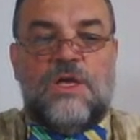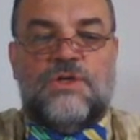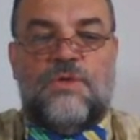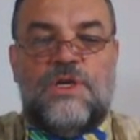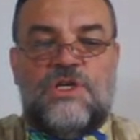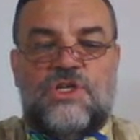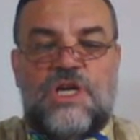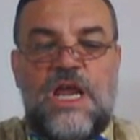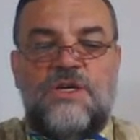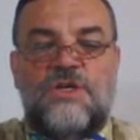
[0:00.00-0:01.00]
So these
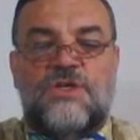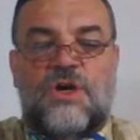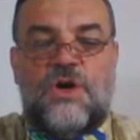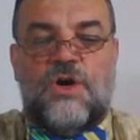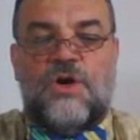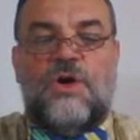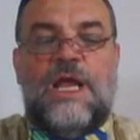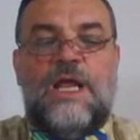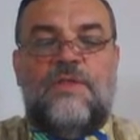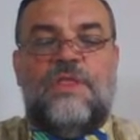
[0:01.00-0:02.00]
changes occur
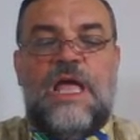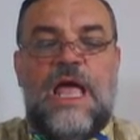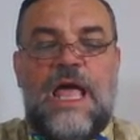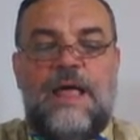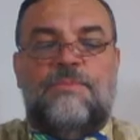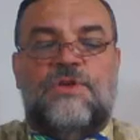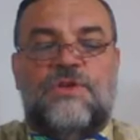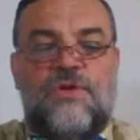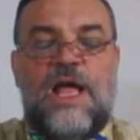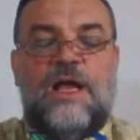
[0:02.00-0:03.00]
in the
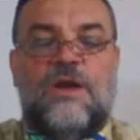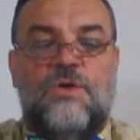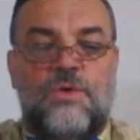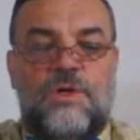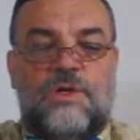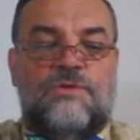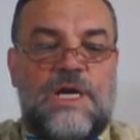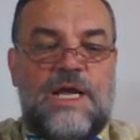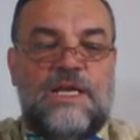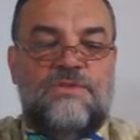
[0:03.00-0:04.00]
abstract
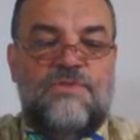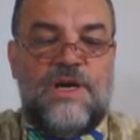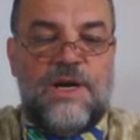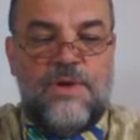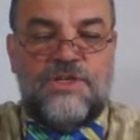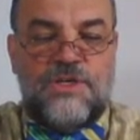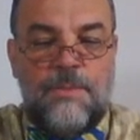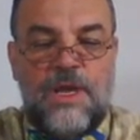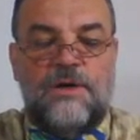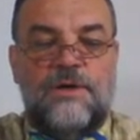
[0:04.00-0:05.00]
nucleotides, very
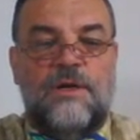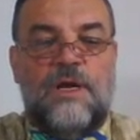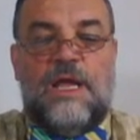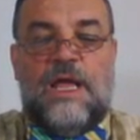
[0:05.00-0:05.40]
similar